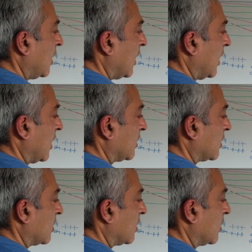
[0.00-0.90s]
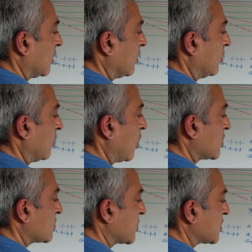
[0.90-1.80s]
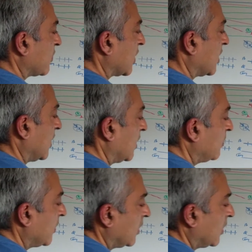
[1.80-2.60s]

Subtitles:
and more specifically,